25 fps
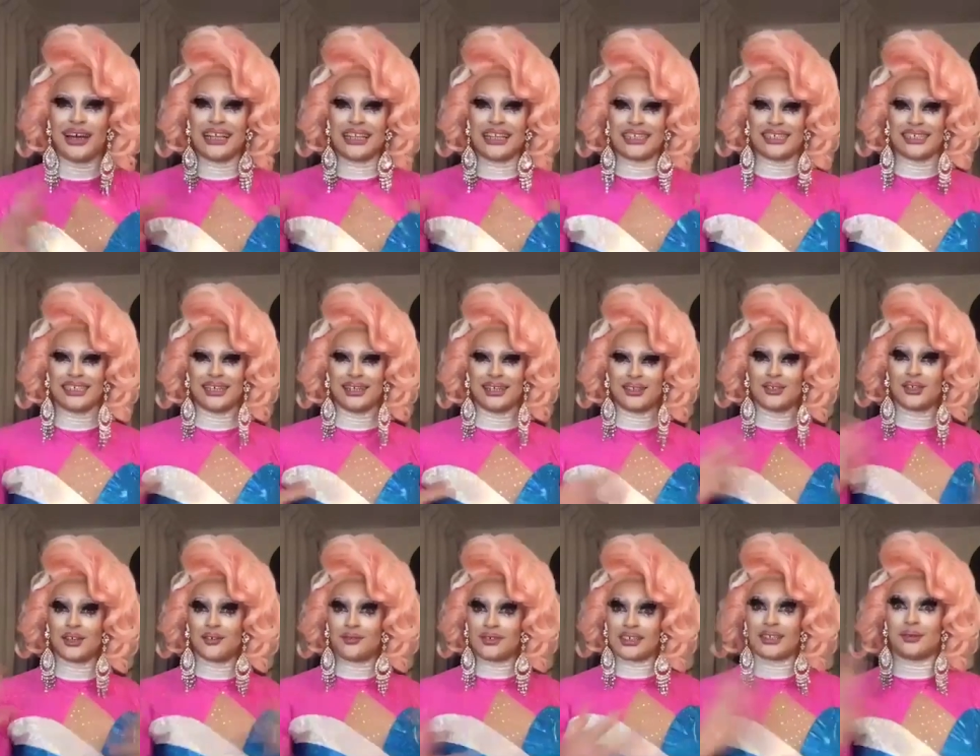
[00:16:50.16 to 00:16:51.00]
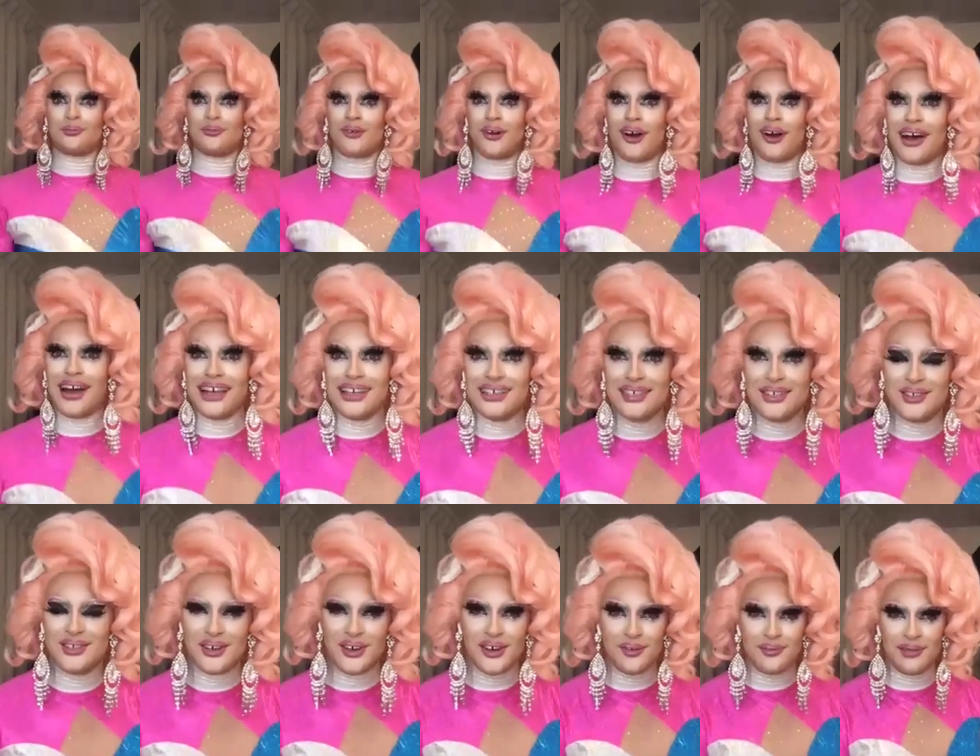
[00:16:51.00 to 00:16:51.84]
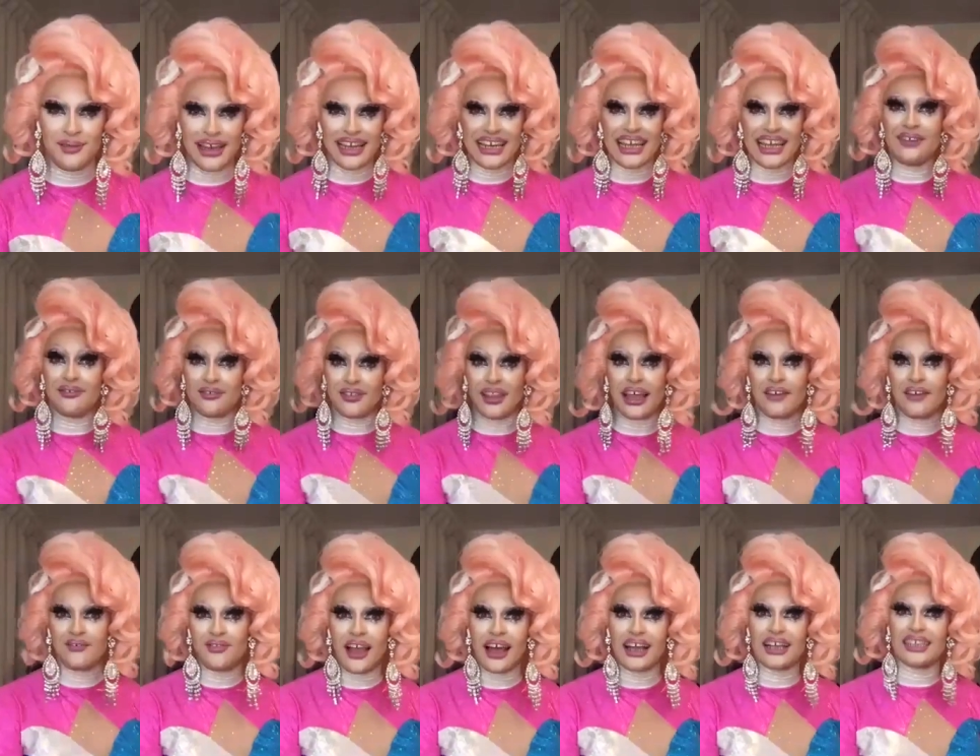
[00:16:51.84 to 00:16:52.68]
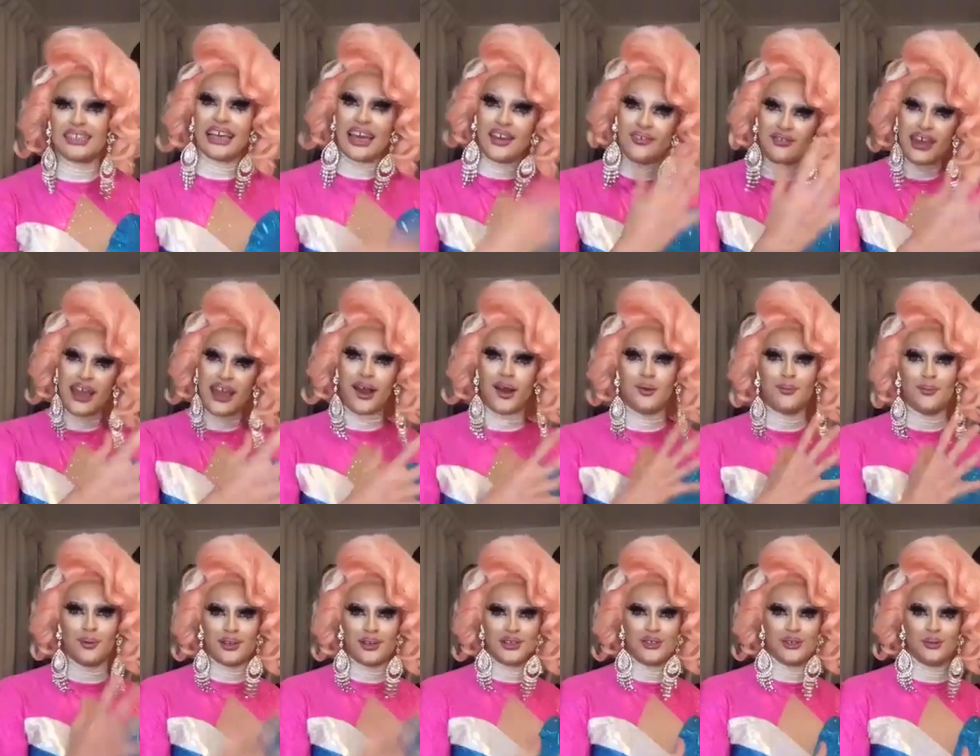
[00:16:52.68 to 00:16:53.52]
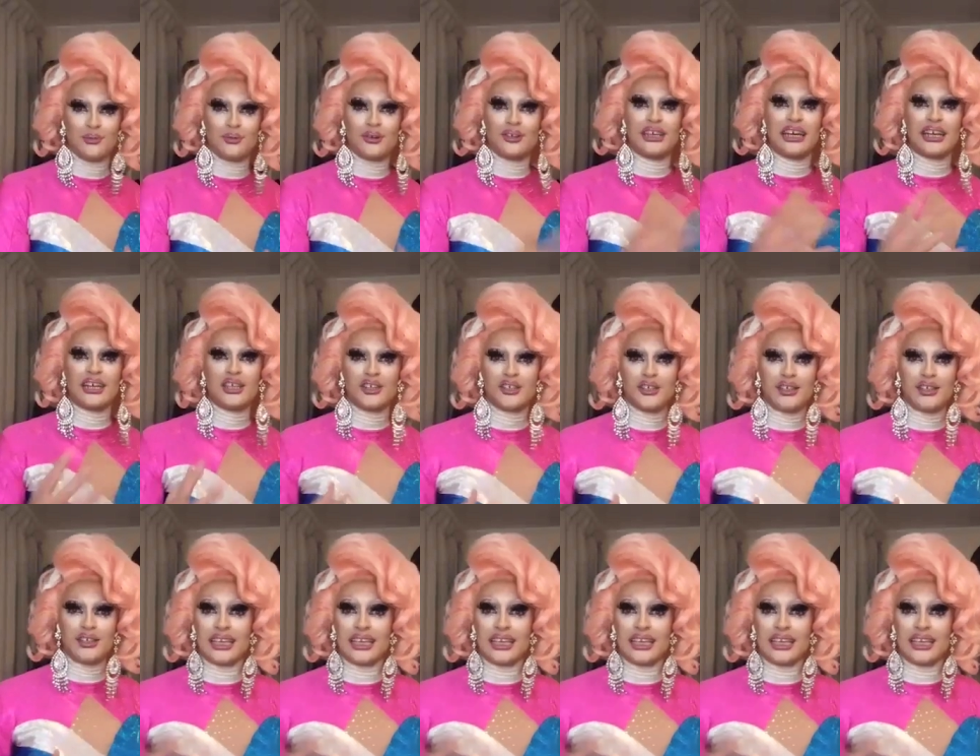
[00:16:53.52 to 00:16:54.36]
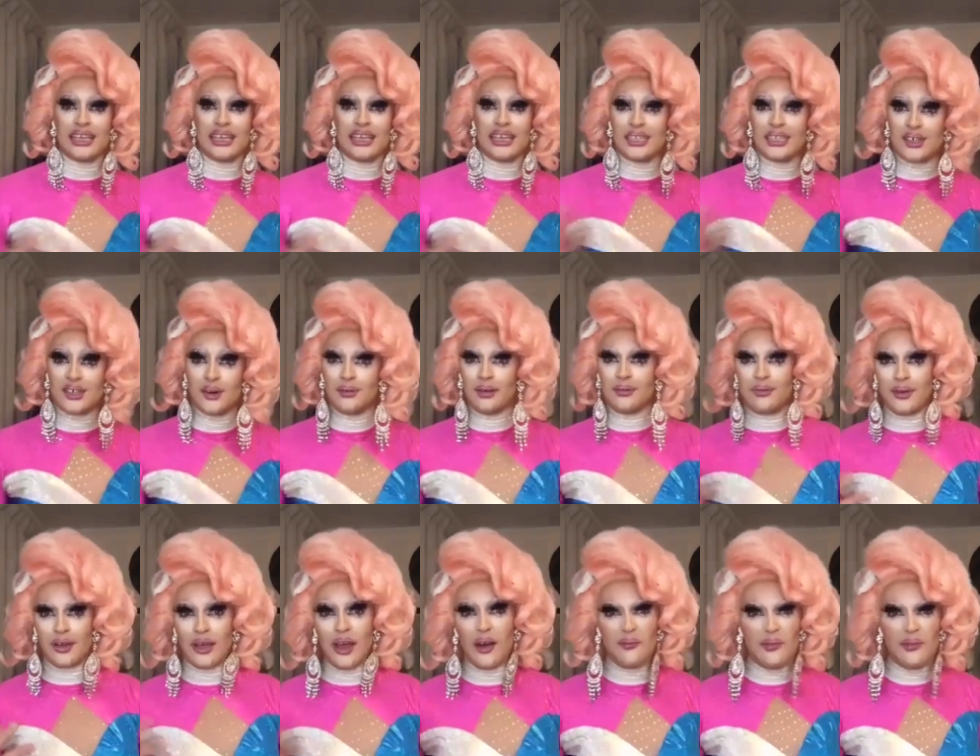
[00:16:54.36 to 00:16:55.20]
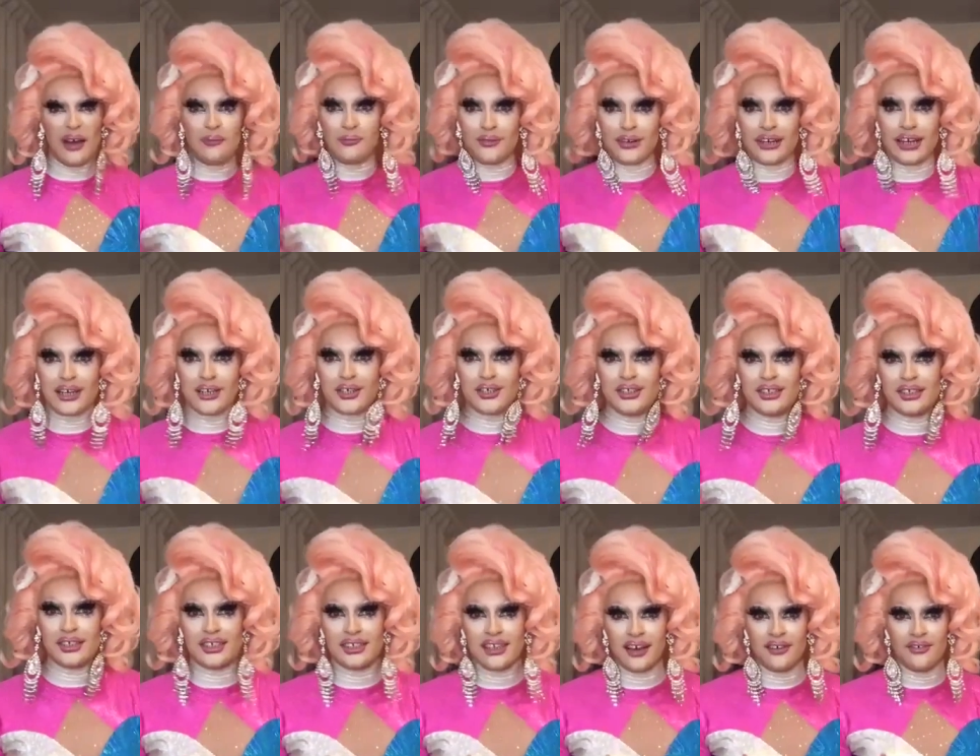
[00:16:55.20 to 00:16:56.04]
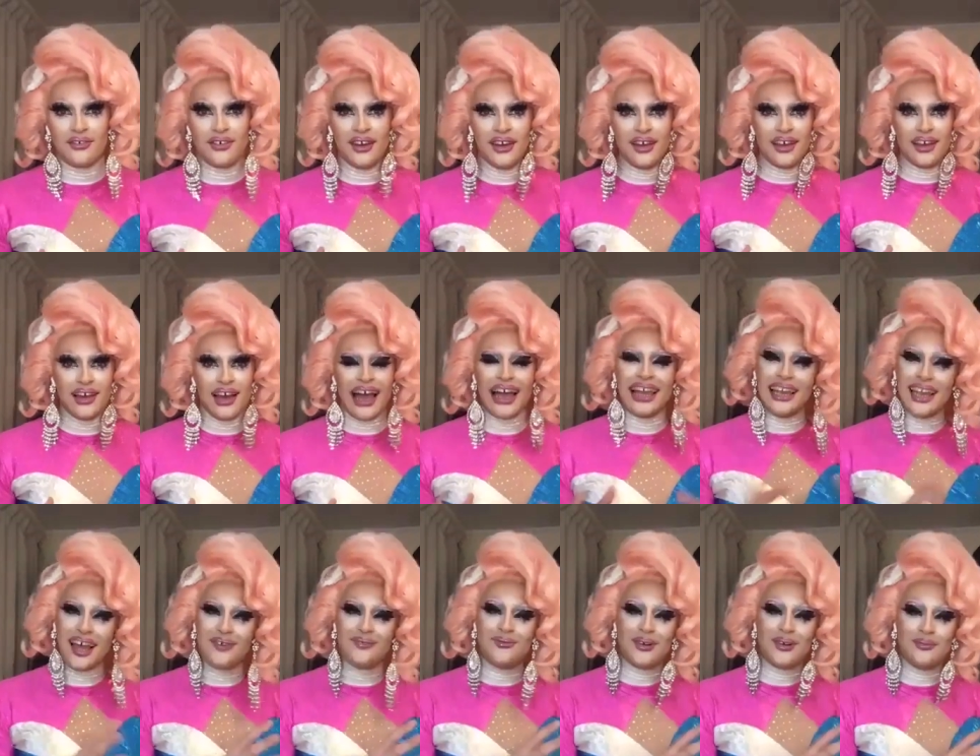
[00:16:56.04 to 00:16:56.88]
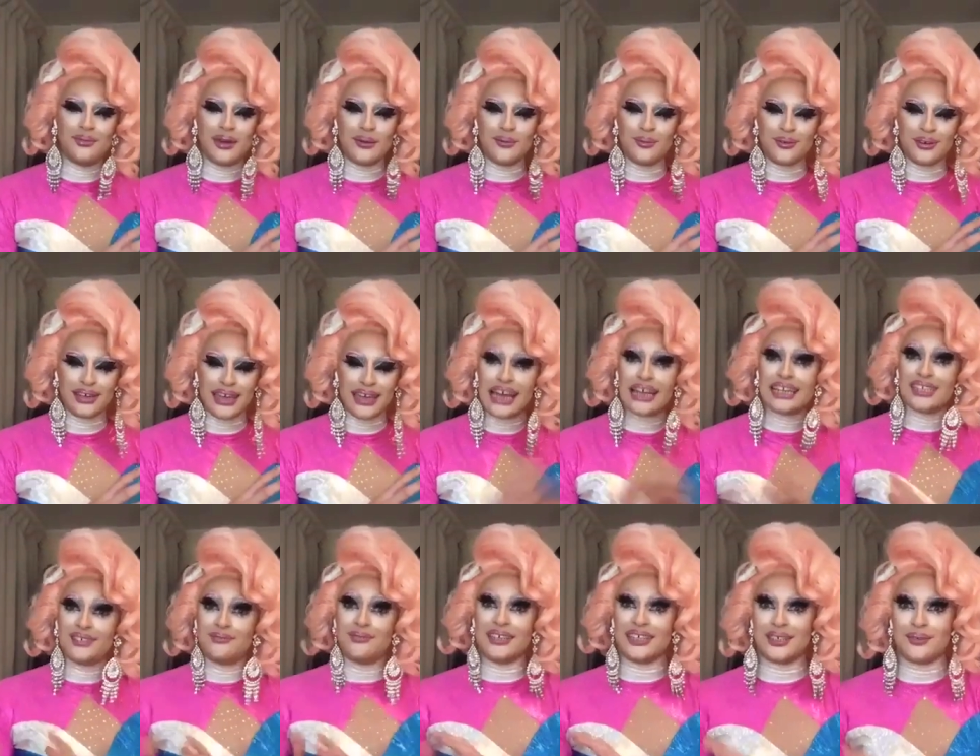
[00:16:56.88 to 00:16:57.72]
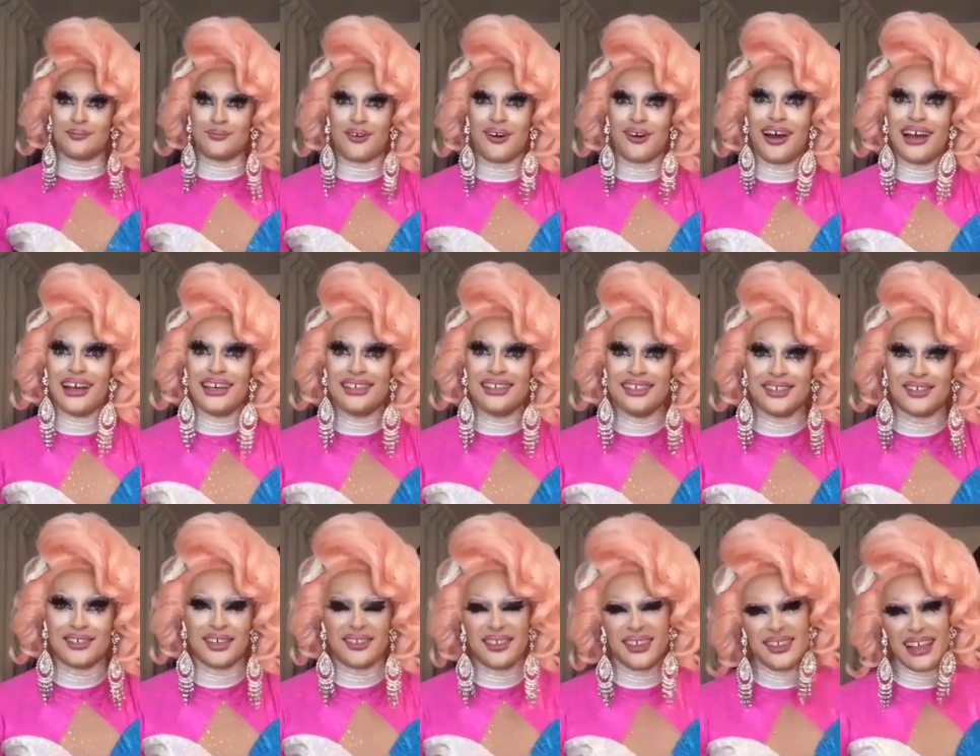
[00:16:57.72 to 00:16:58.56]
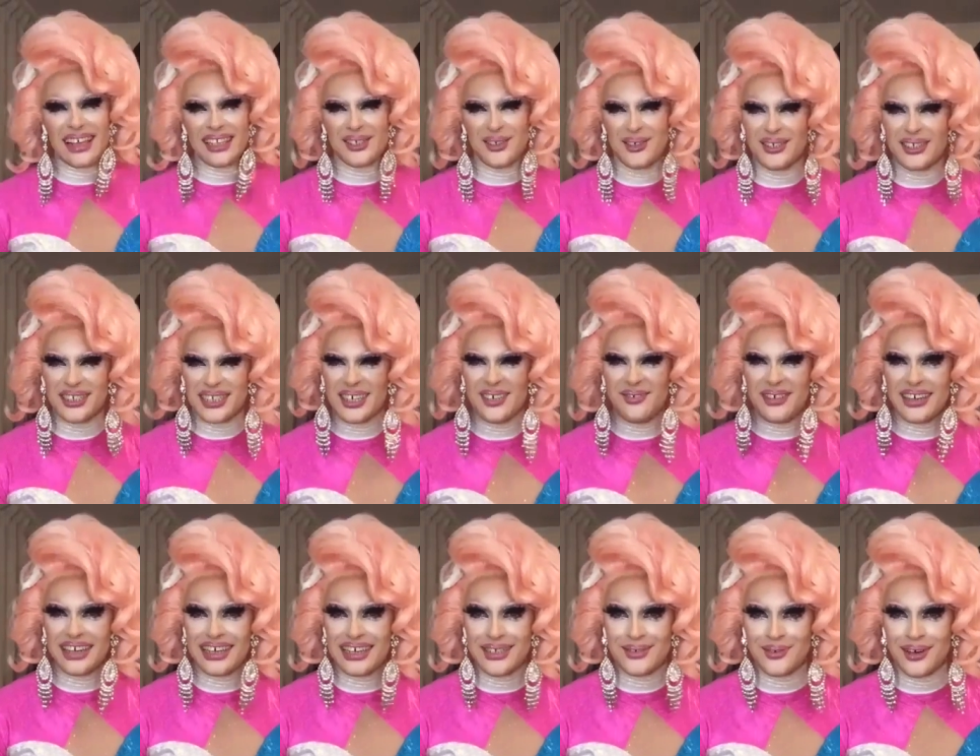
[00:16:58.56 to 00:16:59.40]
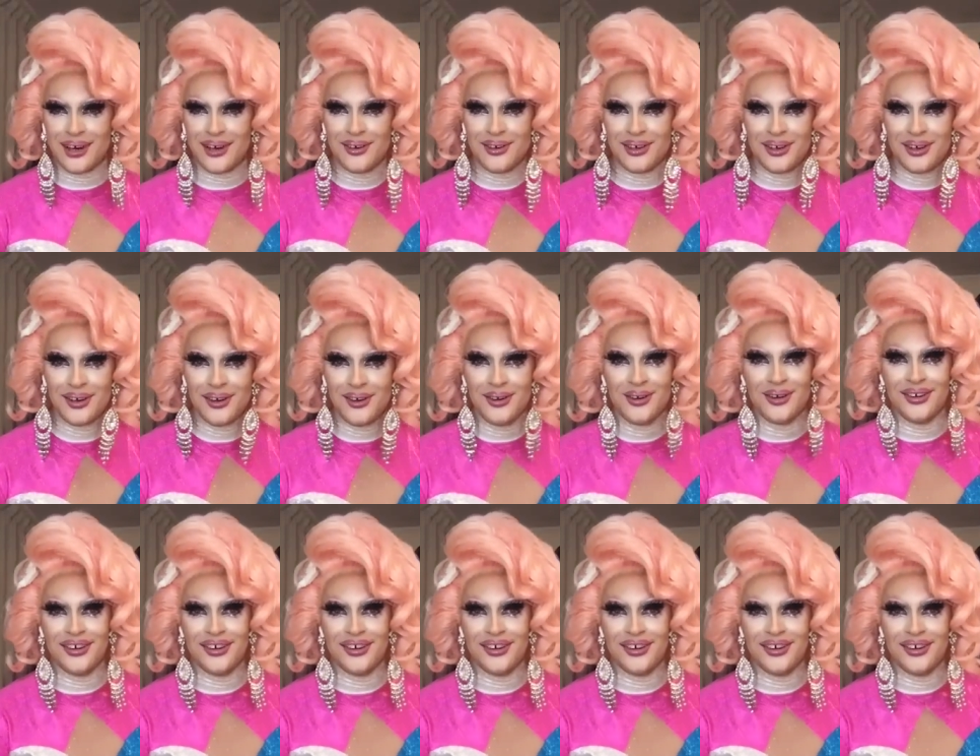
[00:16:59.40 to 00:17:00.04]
it's still sort of a surprise. Do you know what I mean? Even if, like, say if Karen was your prediction, as so many people have predictions of stuff. I love when people get to be surprised, because I think that's good TV as well. You know?